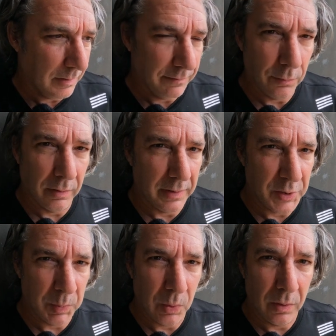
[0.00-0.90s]
Four
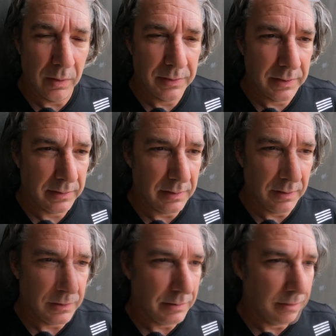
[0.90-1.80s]
inch pour, six
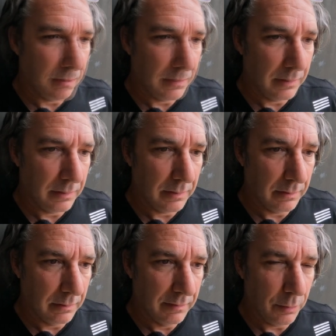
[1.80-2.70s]
inches,
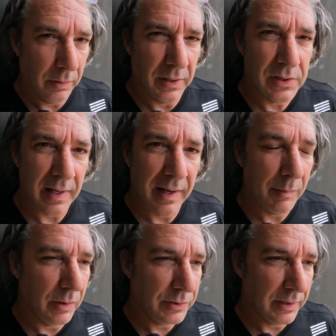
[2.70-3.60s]
four inch slab
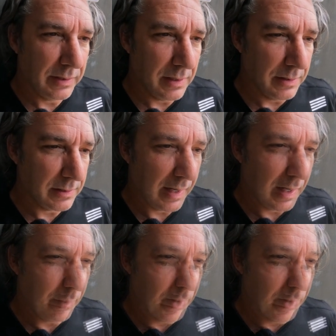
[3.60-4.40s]
or six inch slab.